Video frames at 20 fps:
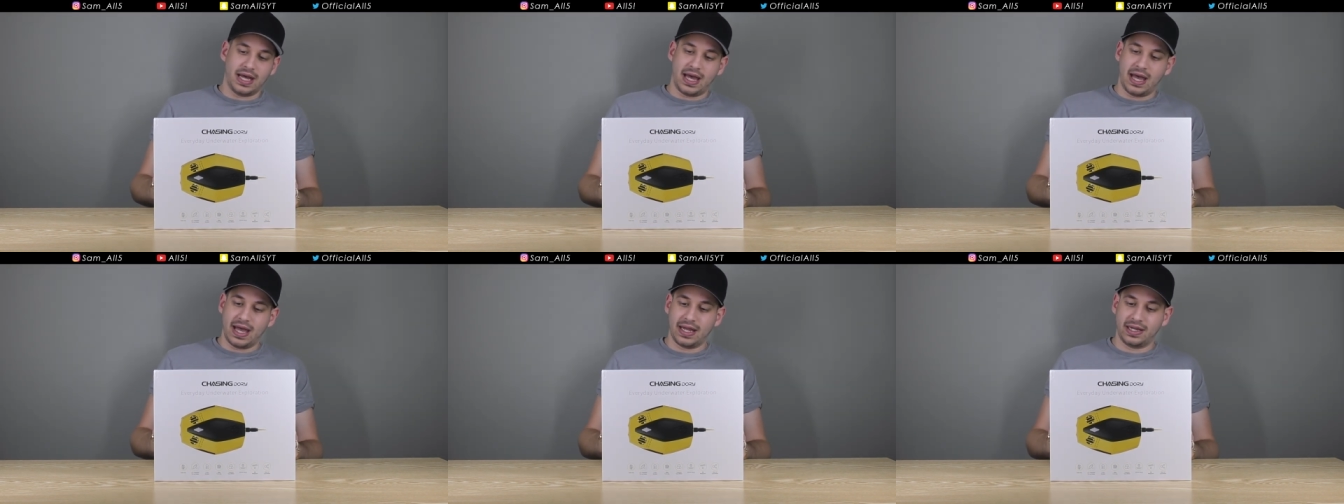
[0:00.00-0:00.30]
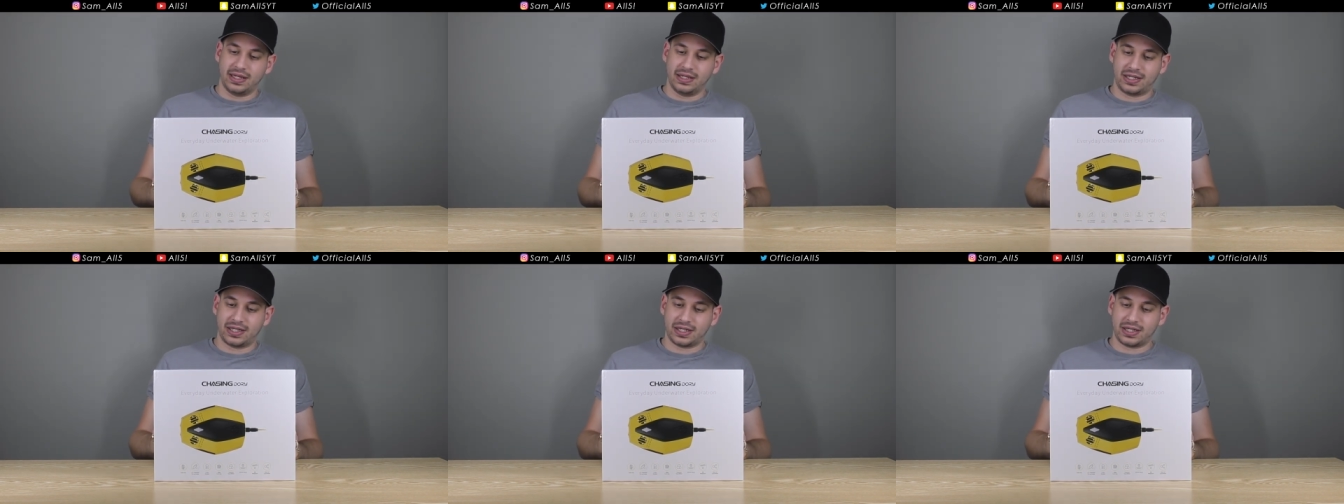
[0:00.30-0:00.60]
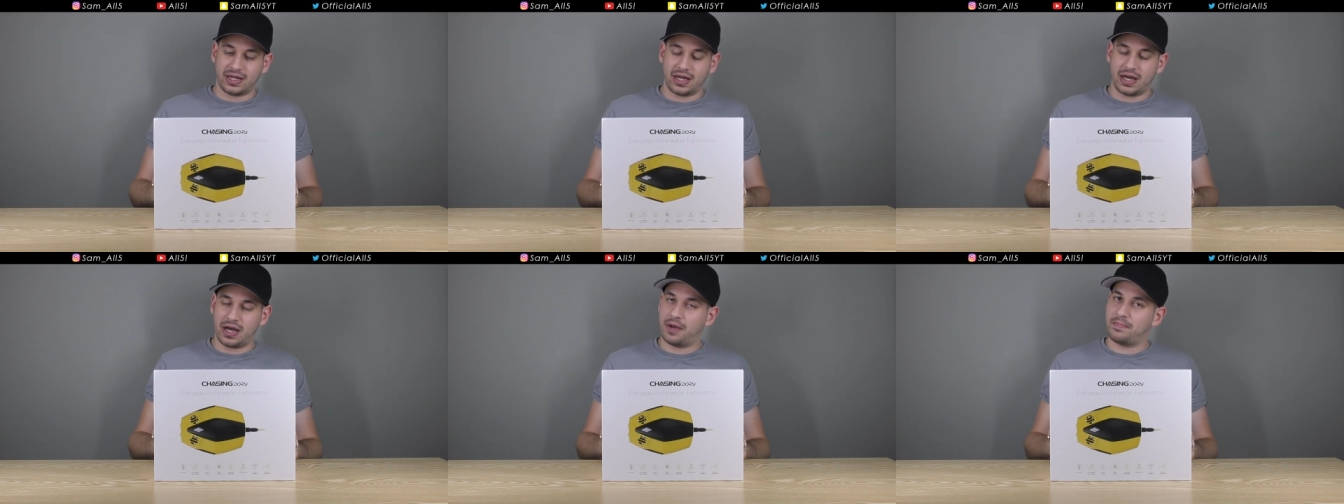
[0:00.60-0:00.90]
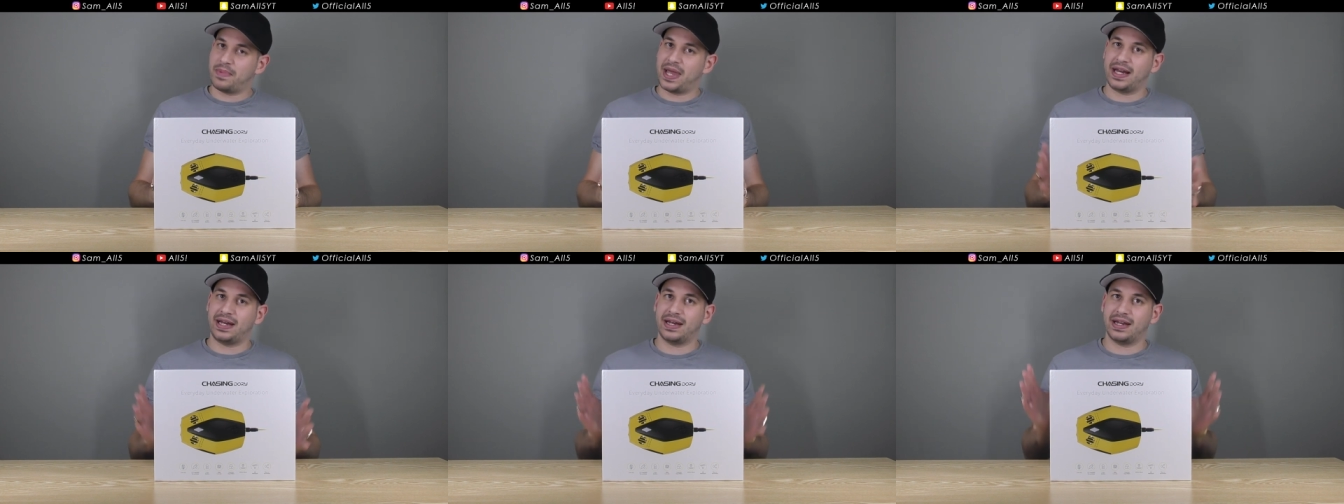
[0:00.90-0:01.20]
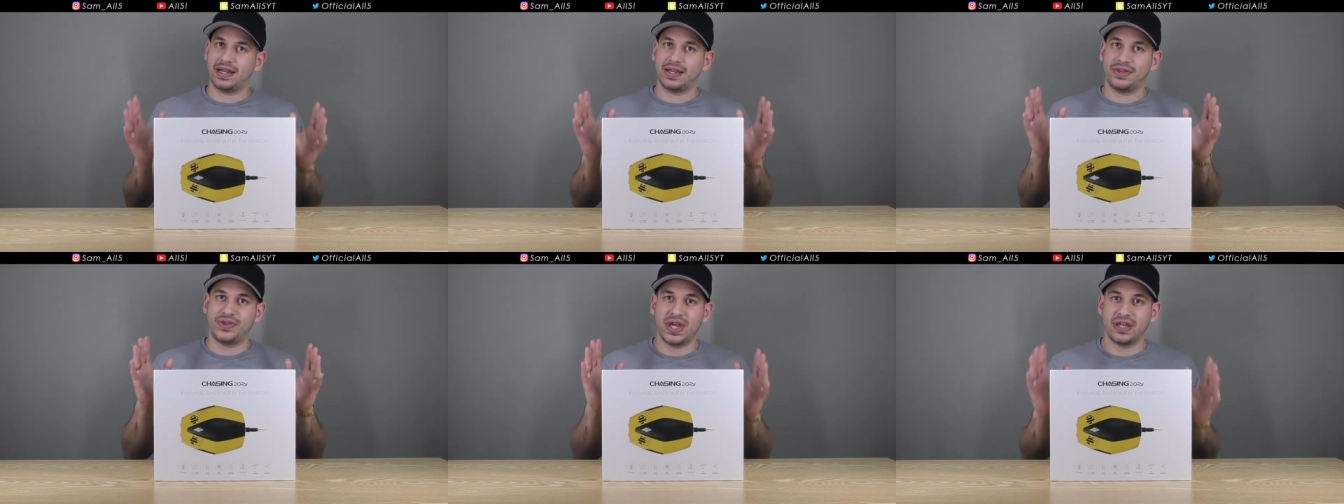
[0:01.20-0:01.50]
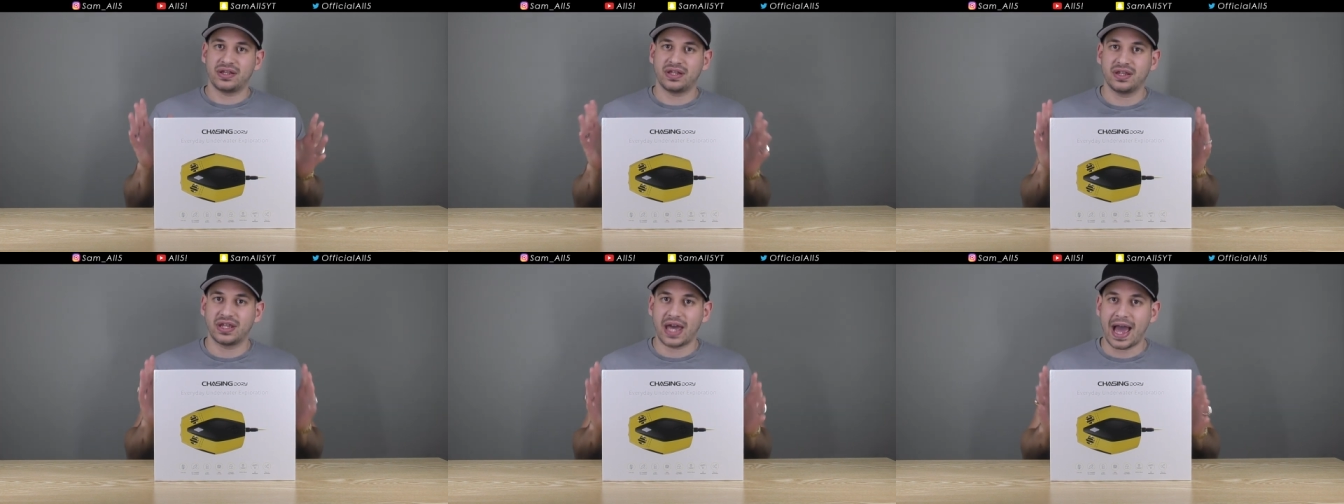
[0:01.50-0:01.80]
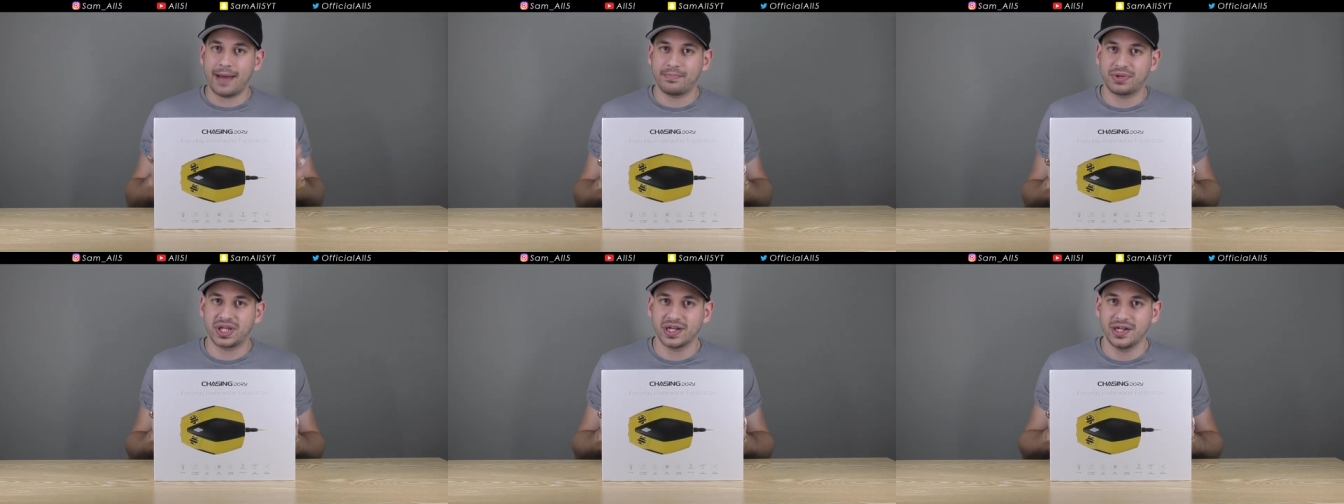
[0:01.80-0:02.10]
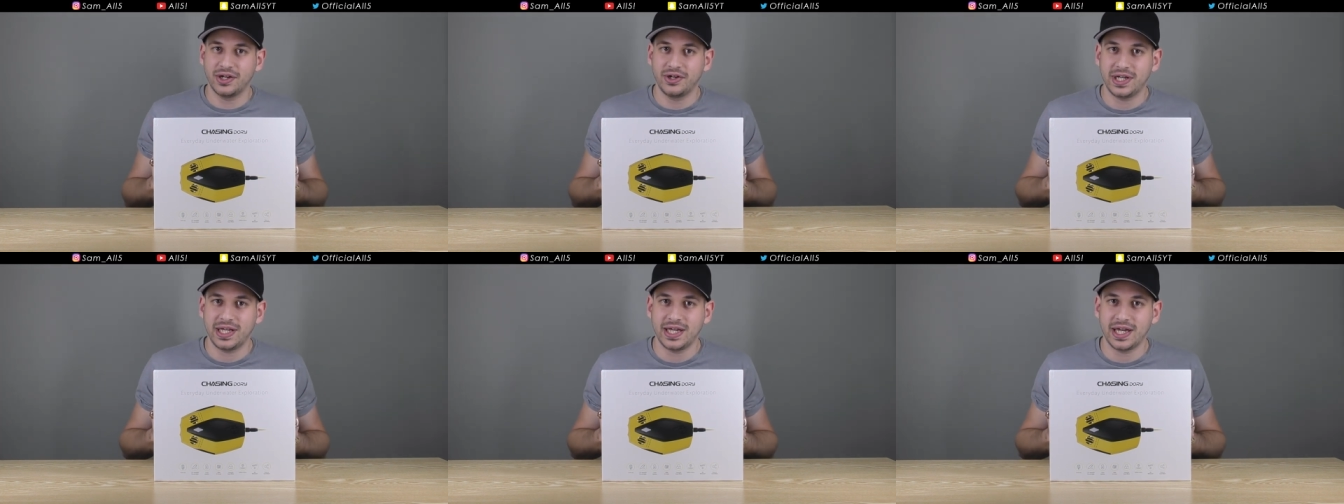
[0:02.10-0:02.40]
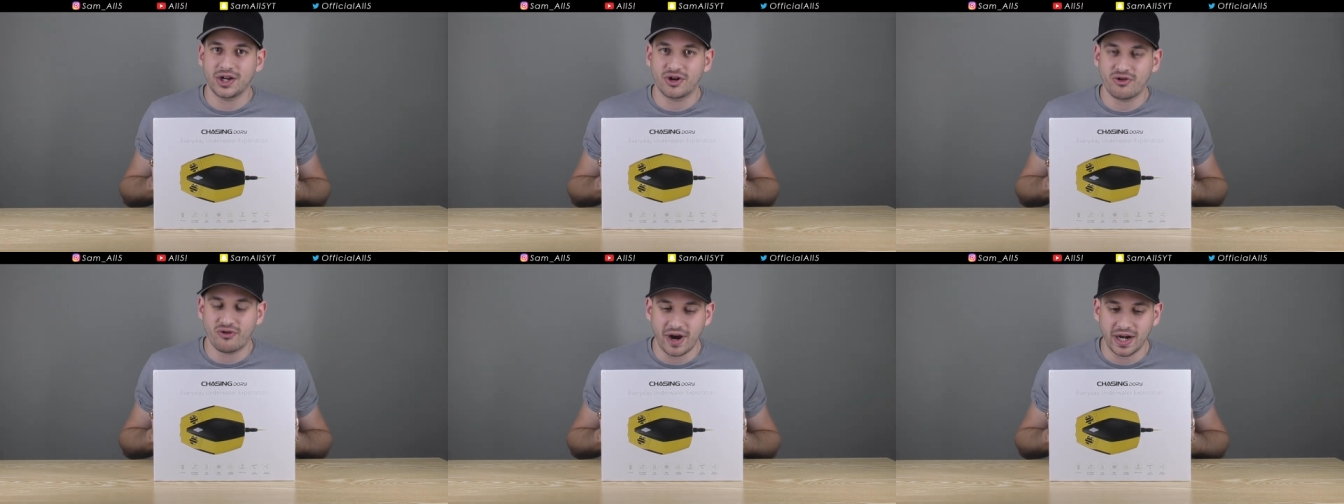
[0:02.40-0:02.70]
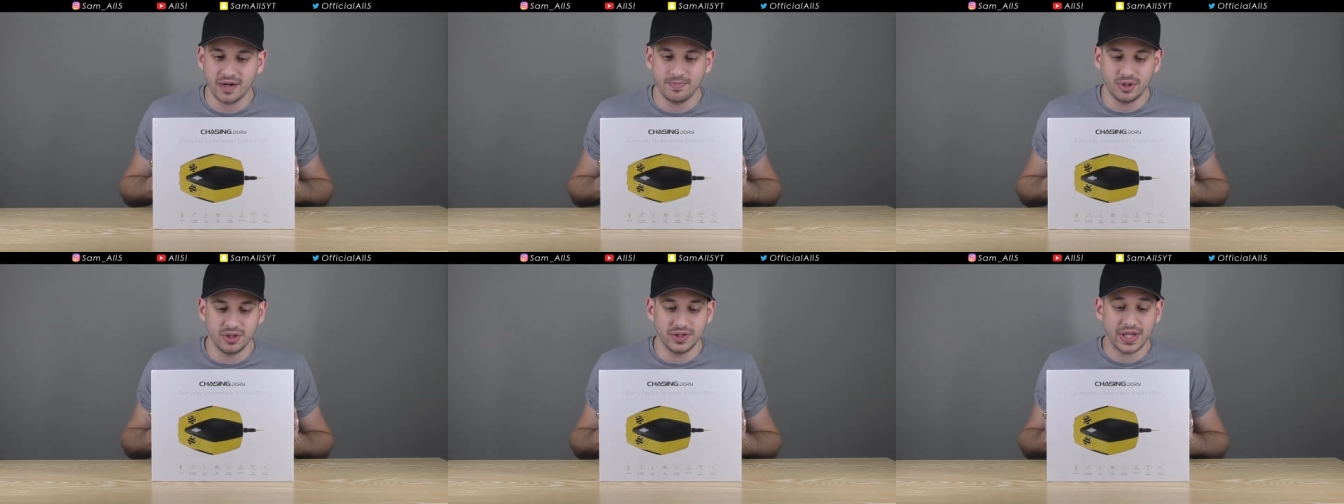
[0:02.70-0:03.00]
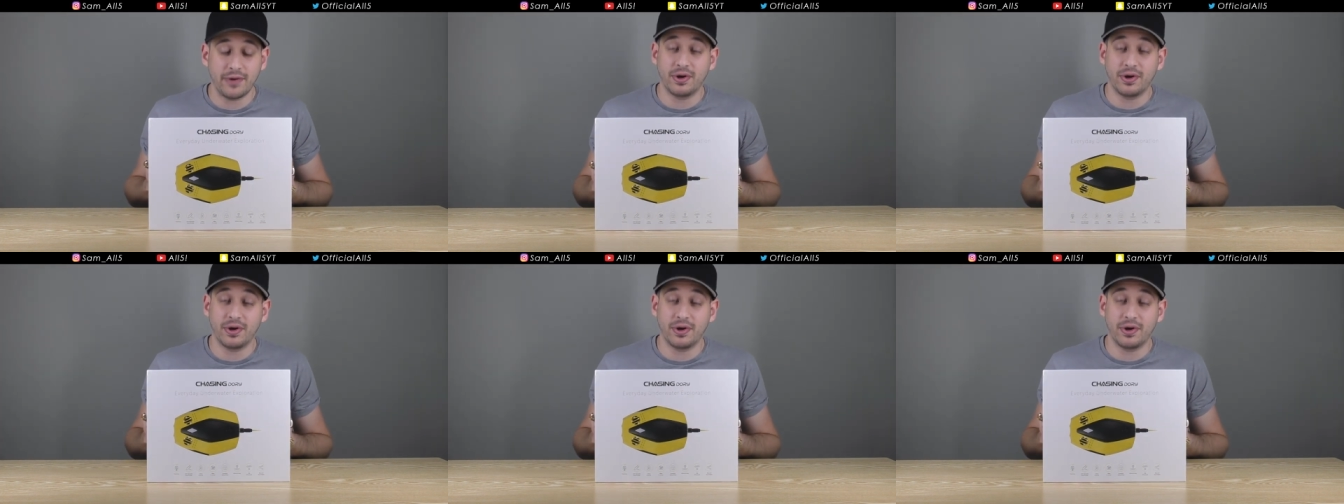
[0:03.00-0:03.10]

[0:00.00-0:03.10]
And I mean, this is absolutely incredible.